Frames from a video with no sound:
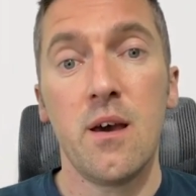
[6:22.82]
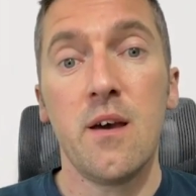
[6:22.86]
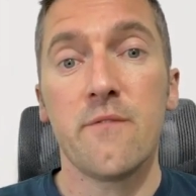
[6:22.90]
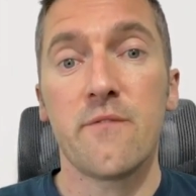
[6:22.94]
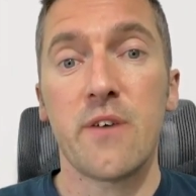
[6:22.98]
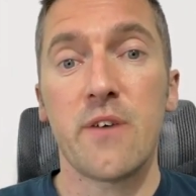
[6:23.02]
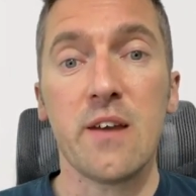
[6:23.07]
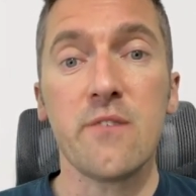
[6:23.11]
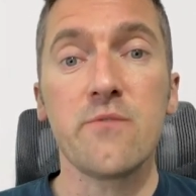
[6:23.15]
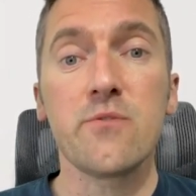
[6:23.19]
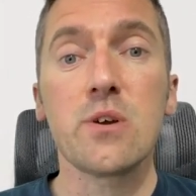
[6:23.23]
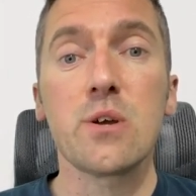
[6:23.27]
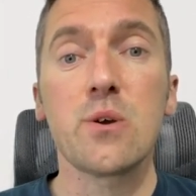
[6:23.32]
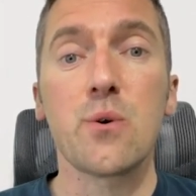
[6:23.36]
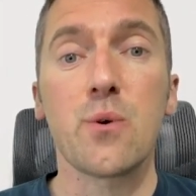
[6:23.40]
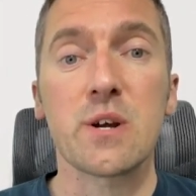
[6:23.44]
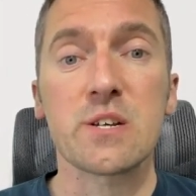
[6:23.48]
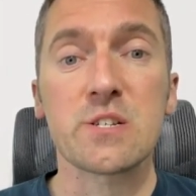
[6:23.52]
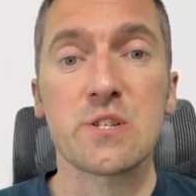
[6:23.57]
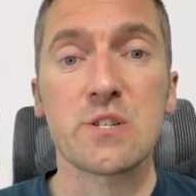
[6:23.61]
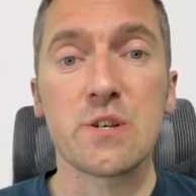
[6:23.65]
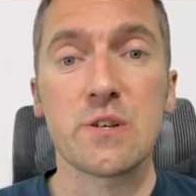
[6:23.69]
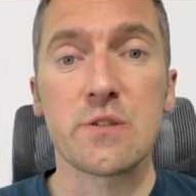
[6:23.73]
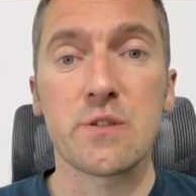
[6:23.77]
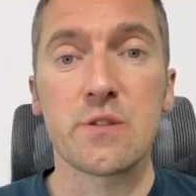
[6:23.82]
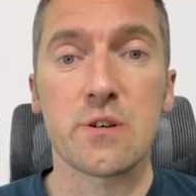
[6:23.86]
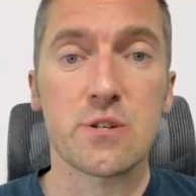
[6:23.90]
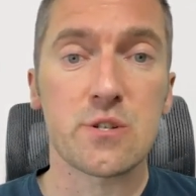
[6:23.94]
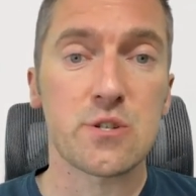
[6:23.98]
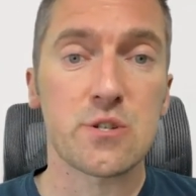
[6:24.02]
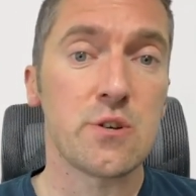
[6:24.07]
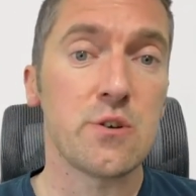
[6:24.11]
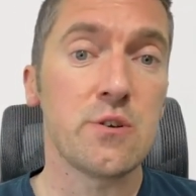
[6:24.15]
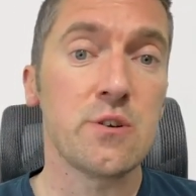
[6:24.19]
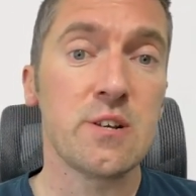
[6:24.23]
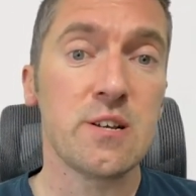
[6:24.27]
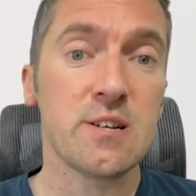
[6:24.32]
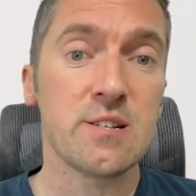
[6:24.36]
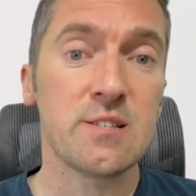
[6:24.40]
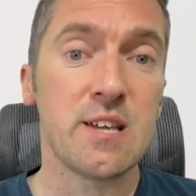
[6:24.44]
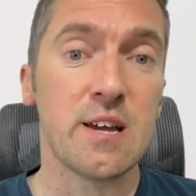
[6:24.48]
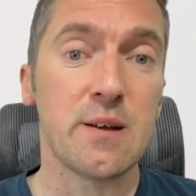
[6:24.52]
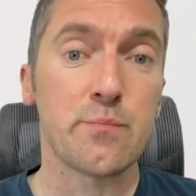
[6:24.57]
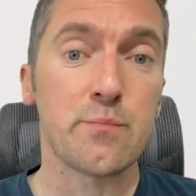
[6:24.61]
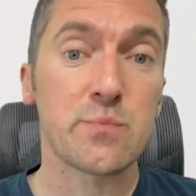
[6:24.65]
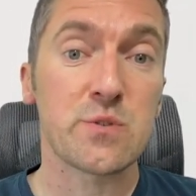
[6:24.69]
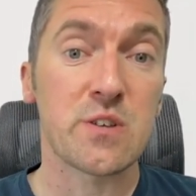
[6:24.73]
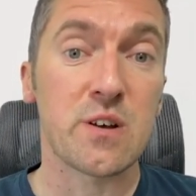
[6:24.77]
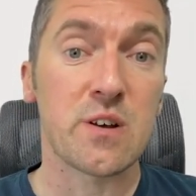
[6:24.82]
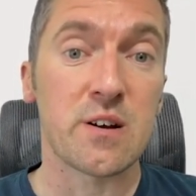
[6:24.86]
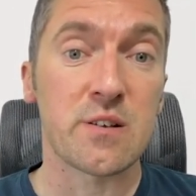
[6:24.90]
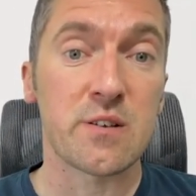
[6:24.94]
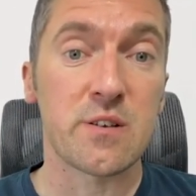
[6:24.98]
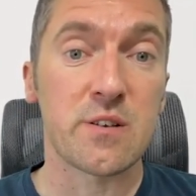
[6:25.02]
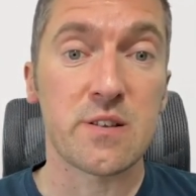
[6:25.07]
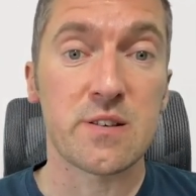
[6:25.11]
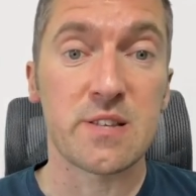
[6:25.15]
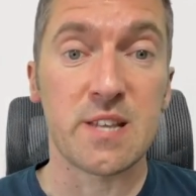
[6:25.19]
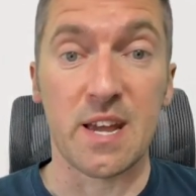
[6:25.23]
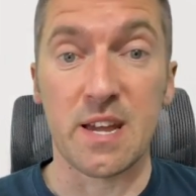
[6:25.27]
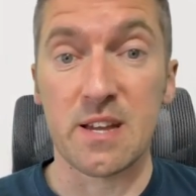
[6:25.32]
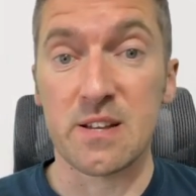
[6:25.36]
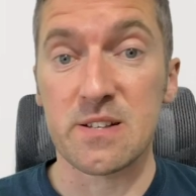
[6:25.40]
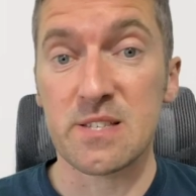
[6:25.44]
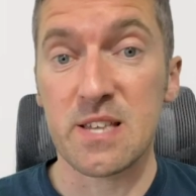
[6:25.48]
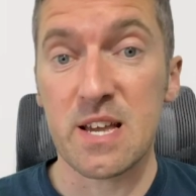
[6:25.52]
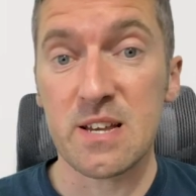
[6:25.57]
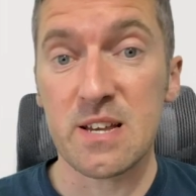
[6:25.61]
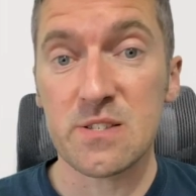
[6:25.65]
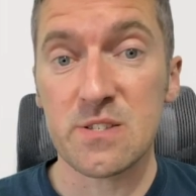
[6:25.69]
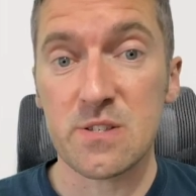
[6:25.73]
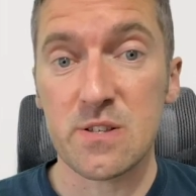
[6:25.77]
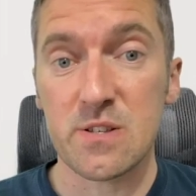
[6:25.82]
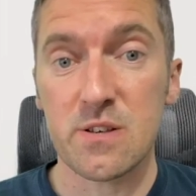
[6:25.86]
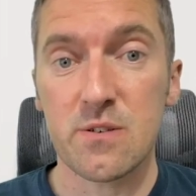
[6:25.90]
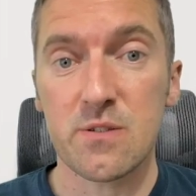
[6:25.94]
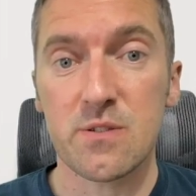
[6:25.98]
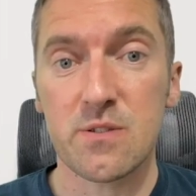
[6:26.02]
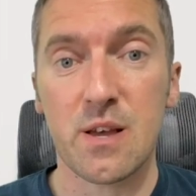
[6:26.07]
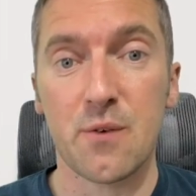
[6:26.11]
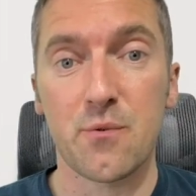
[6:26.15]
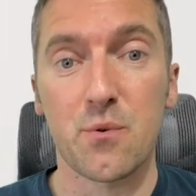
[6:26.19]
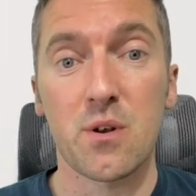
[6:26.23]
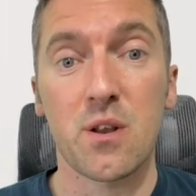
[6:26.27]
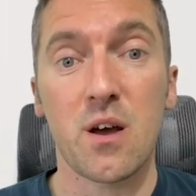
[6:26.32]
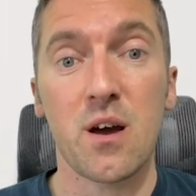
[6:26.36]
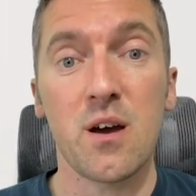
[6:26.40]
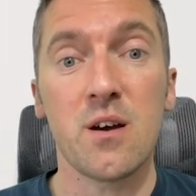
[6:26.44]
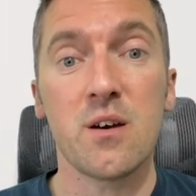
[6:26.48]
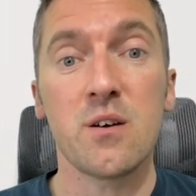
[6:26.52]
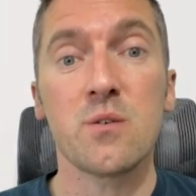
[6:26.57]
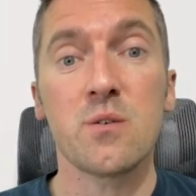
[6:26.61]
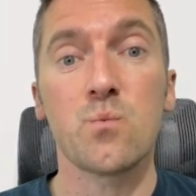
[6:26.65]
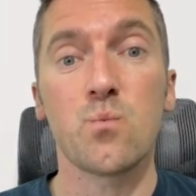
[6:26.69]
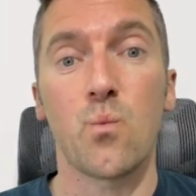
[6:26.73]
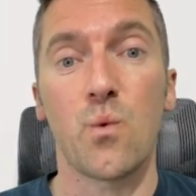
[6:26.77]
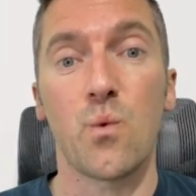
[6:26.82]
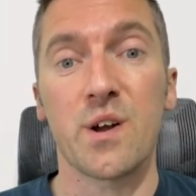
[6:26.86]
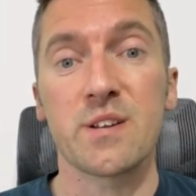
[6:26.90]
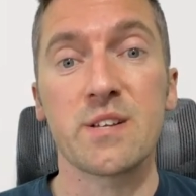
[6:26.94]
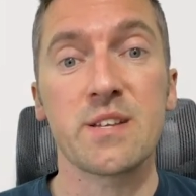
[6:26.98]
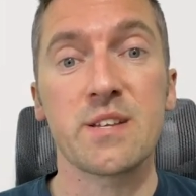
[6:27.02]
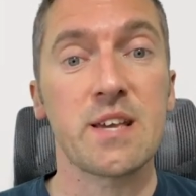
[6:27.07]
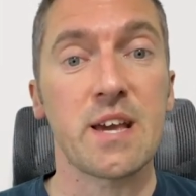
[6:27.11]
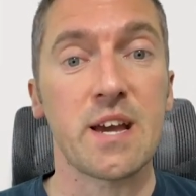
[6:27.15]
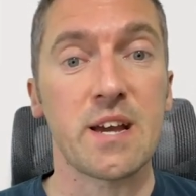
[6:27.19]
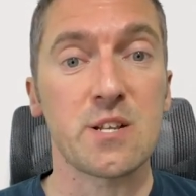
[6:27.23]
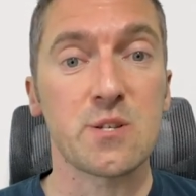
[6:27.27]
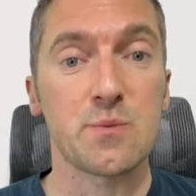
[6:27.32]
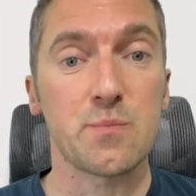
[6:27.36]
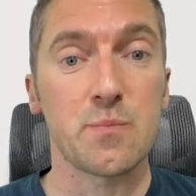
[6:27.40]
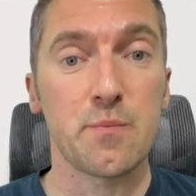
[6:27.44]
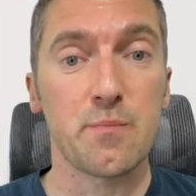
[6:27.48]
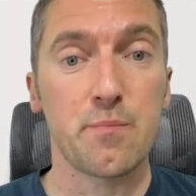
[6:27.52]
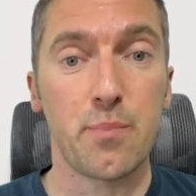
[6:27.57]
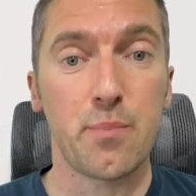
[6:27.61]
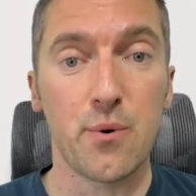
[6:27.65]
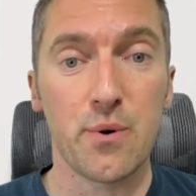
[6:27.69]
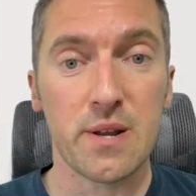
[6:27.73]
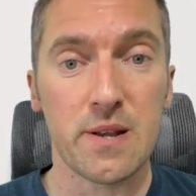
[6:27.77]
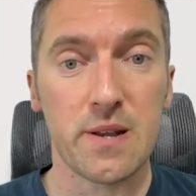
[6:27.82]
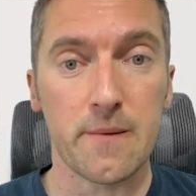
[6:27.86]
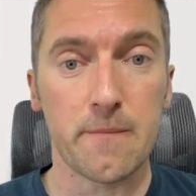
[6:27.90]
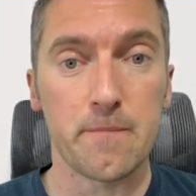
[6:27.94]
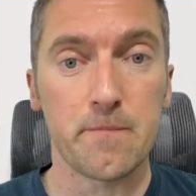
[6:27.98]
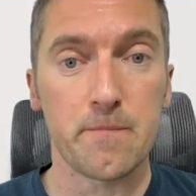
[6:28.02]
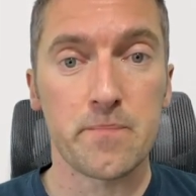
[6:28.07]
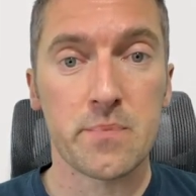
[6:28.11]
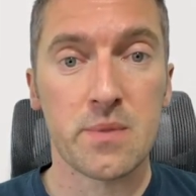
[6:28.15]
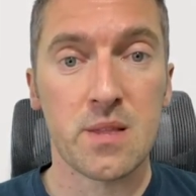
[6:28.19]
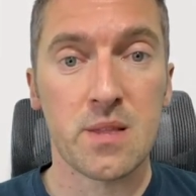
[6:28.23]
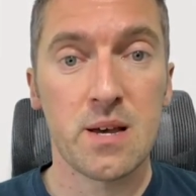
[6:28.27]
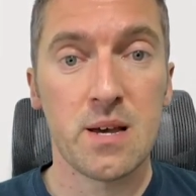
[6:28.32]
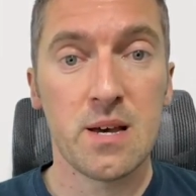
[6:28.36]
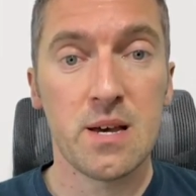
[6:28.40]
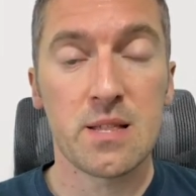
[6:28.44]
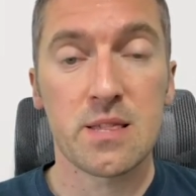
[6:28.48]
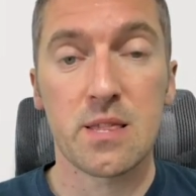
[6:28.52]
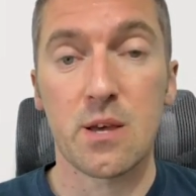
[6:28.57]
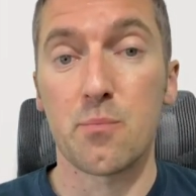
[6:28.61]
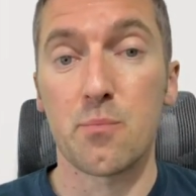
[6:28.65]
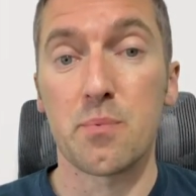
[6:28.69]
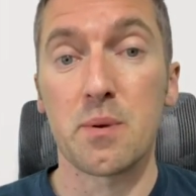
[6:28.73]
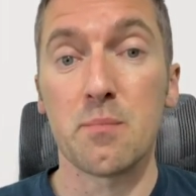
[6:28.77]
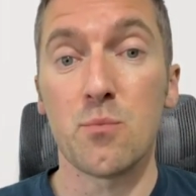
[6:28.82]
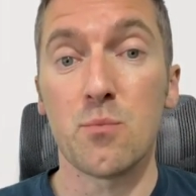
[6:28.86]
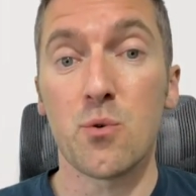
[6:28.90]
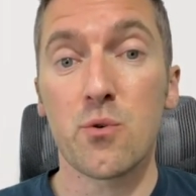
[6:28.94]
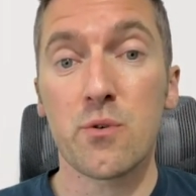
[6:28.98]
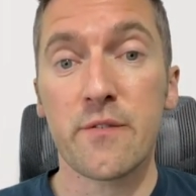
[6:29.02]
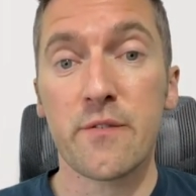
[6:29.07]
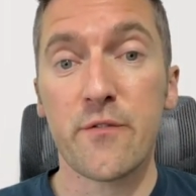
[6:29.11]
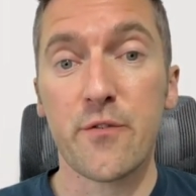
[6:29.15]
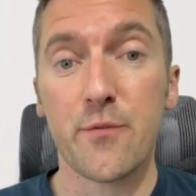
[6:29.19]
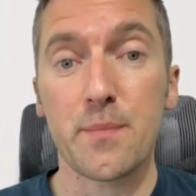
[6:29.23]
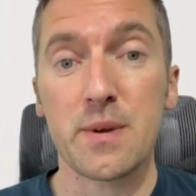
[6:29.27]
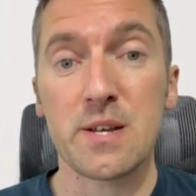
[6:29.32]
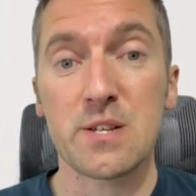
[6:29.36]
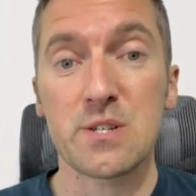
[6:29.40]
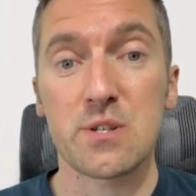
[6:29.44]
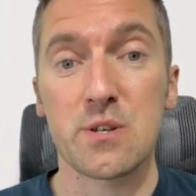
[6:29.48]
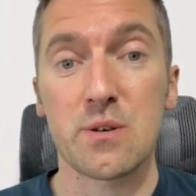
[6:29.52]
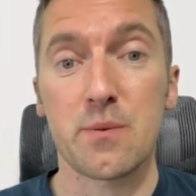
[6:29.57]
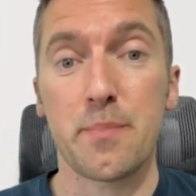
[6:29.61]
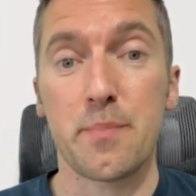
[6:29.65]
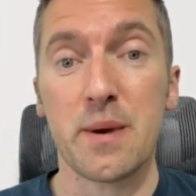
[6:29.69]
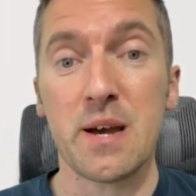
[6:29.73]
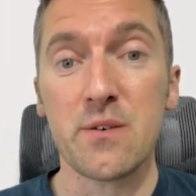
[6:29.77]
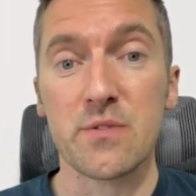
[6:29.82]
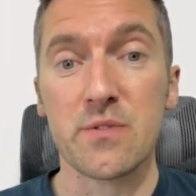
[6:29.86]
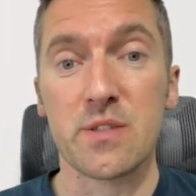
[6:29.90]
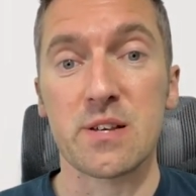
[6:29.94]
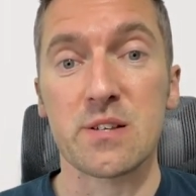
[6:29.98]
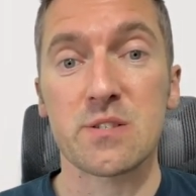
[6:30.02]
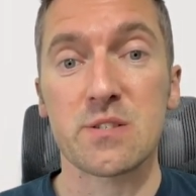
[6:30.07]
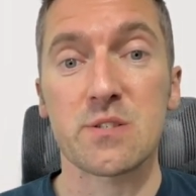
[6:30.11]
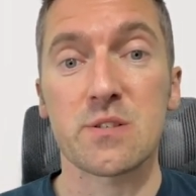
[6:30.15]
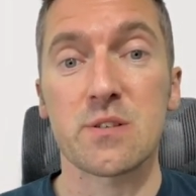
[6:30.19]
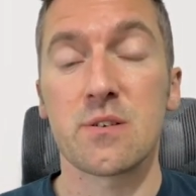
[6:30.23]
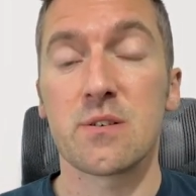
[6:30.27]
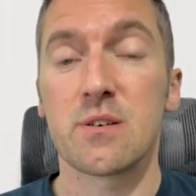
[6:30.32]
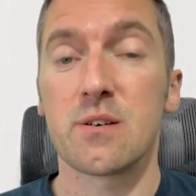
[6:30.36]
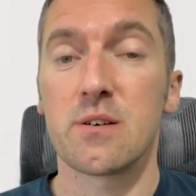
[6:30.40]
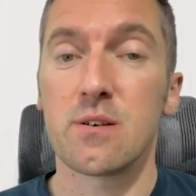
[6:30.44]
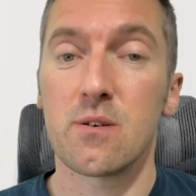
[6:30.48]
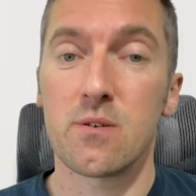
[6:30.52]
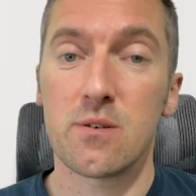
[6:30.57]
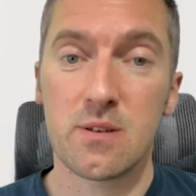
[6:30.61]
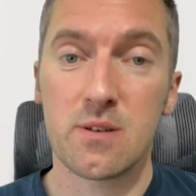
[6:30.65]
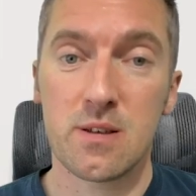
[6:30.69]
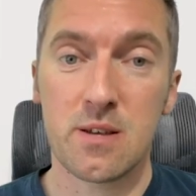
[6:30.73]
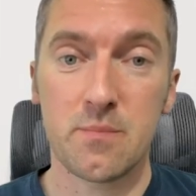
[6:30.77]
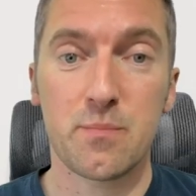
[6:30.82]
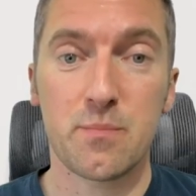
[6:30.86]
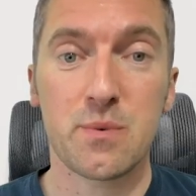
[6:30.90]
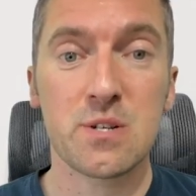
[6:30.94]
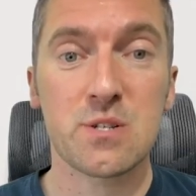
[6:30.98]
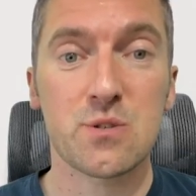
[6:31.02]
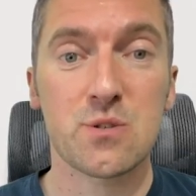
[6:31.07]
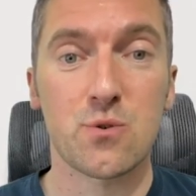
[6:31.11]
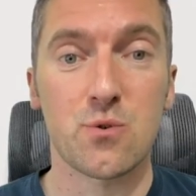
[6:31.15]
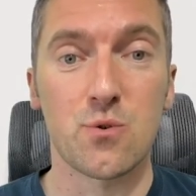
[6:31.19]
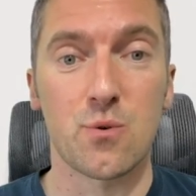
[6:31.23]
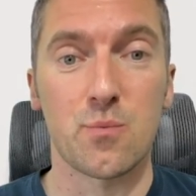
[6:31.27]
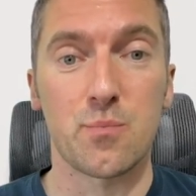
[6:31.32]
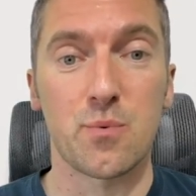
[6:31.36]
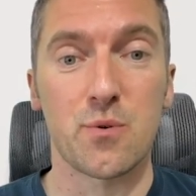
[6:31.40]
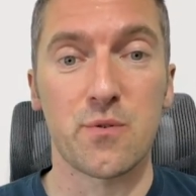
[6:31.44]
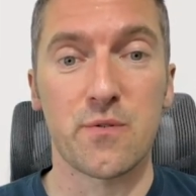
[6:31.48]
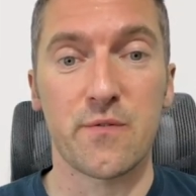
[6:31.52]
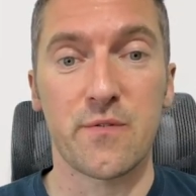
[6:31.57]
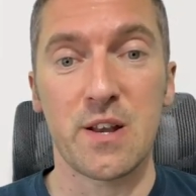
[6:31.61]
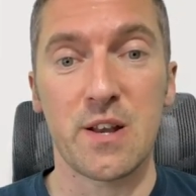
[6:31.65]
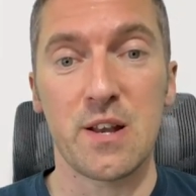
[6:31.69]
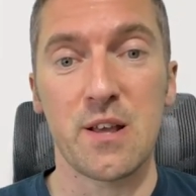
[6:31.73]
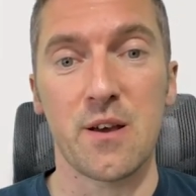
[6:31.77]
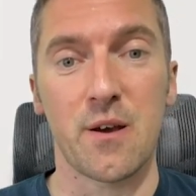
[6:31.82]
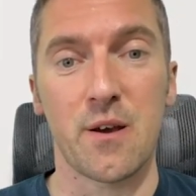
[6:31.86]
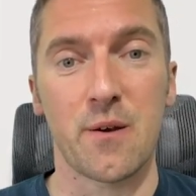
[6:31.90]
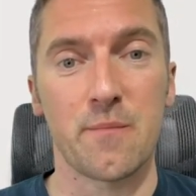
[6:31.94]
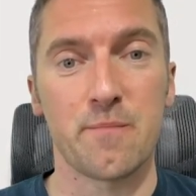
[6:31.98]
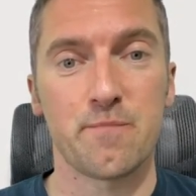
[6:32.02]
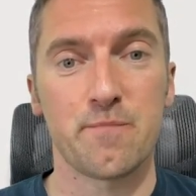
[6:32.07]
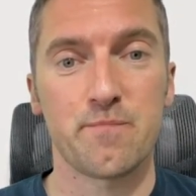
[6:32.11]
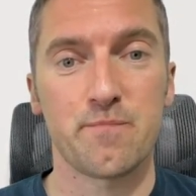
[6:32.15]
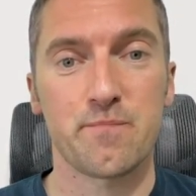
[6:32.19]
For every question that a student attempts under Take a Test, they will earn 1 engagement point. There will be more information about this in my scoreboard video.